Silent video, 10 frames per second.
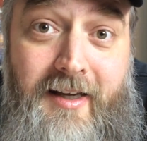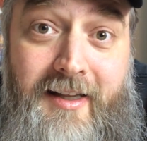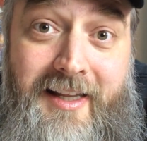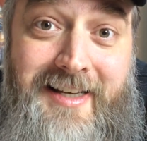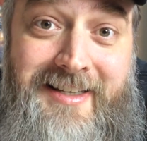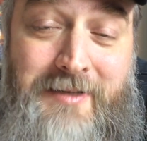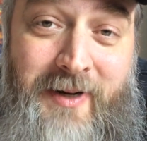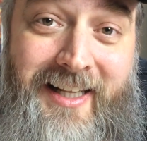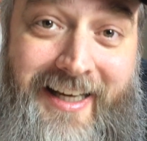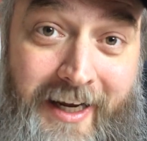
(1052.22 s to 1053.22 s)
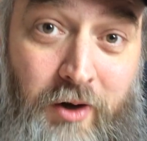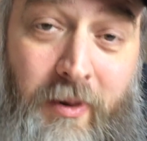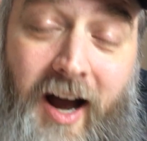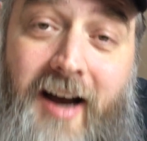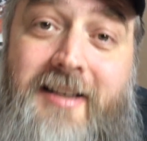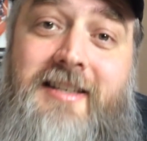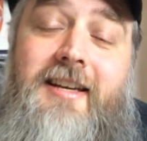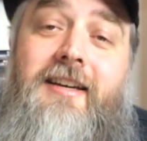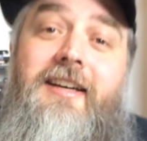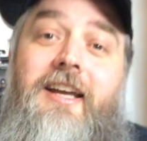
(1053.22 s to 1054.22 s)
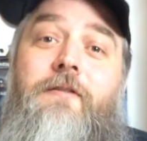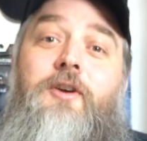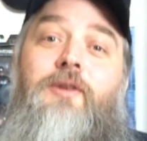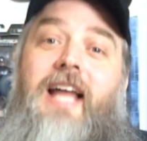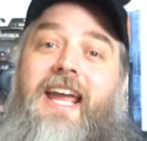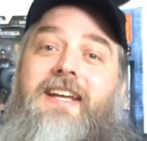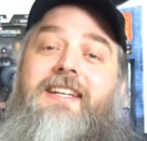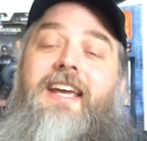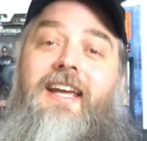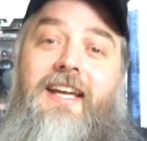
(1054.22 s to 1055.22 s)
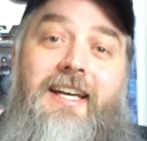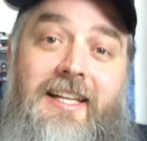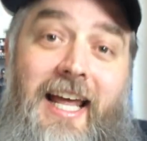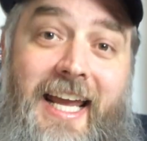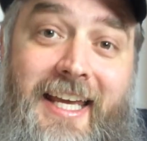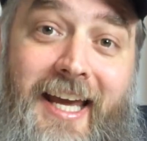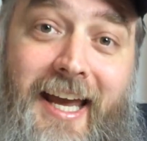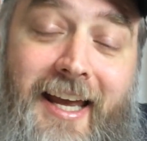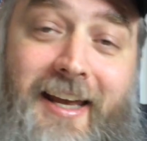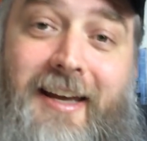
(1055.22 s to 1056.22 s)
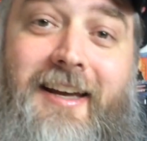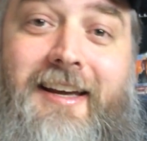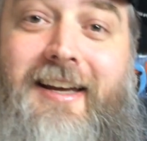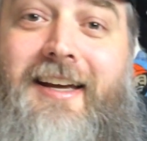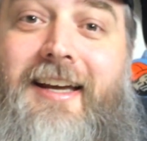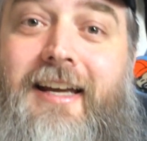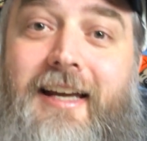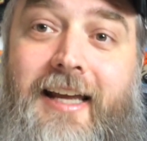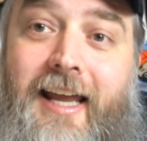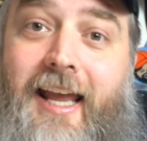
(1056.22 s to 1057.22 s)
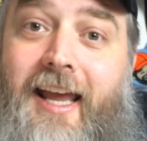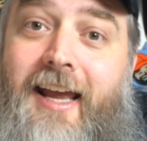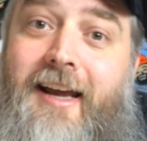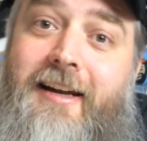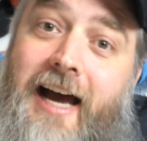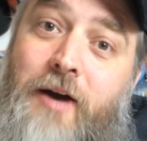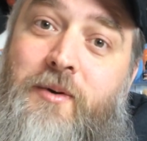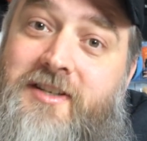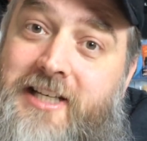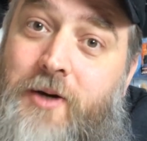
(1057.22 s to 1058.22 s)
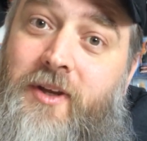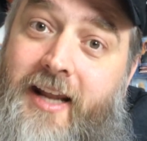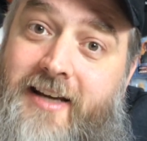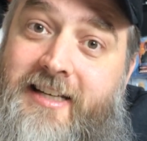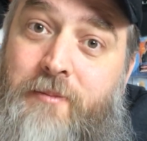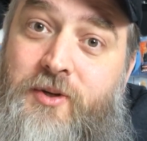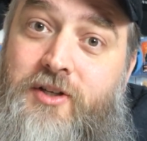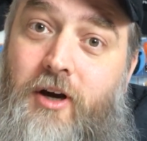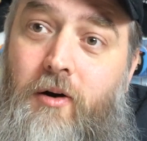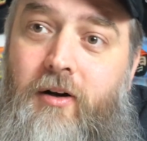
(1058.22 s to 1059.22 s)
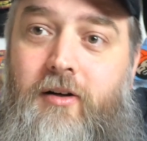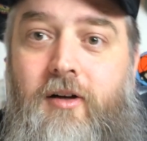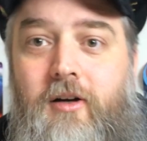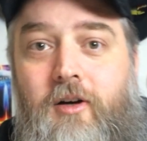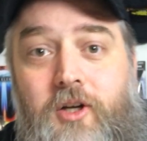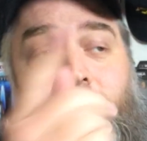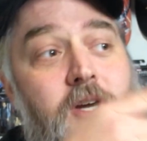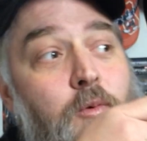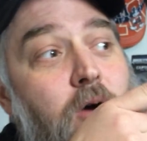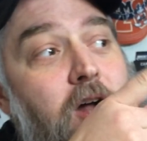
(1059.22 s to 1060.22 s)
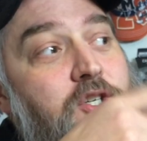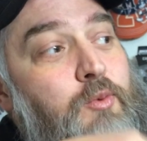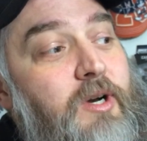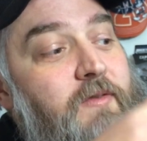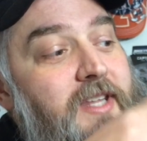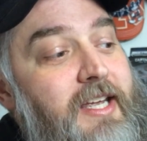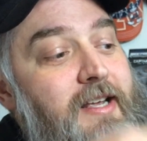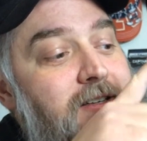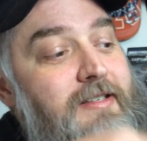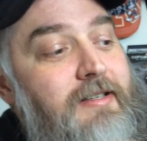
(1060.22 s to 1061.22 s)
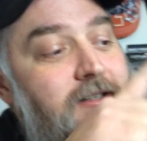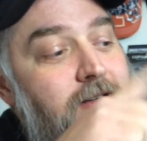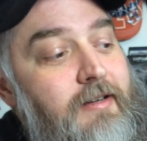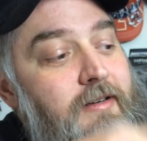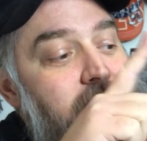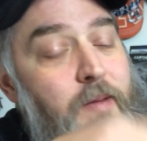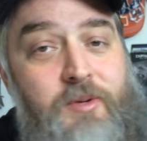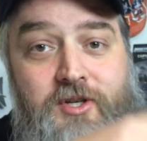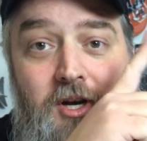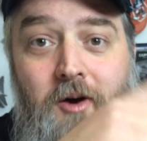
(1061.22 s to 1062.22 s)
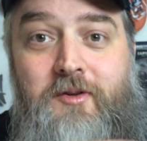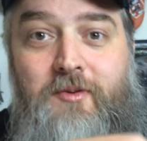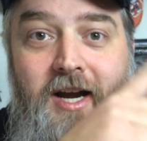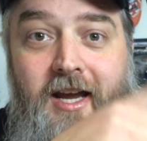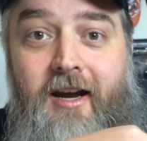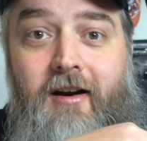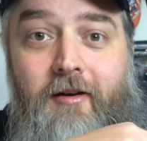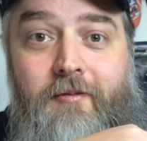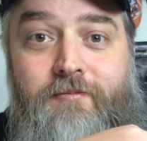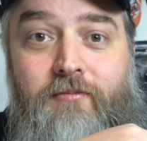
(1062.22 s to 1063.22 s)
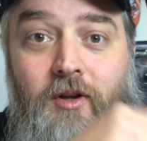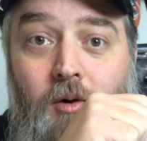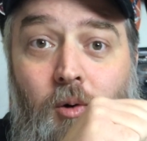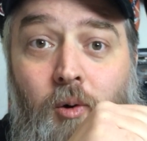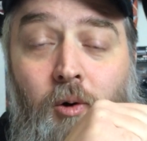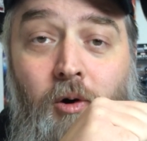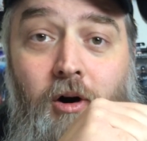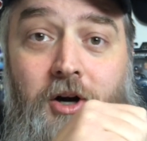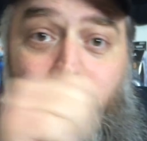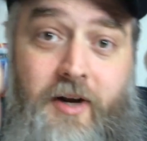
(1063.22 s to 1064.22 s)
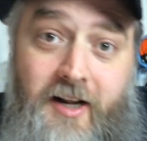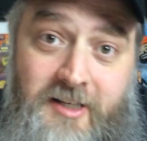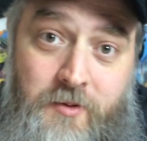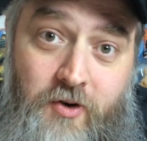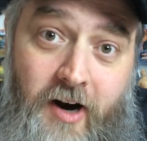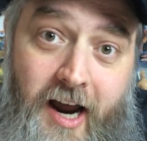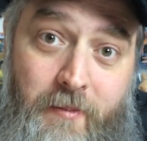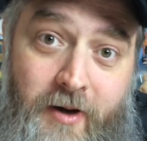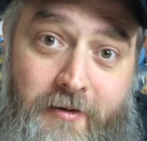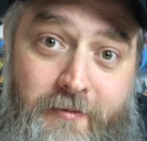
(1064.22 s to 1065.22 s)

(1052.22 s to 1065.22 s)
This has been the Giggle Box. If you liked it, like it. And I will see you in the next episode. You can watch one of these episodes right here, or you can subscribe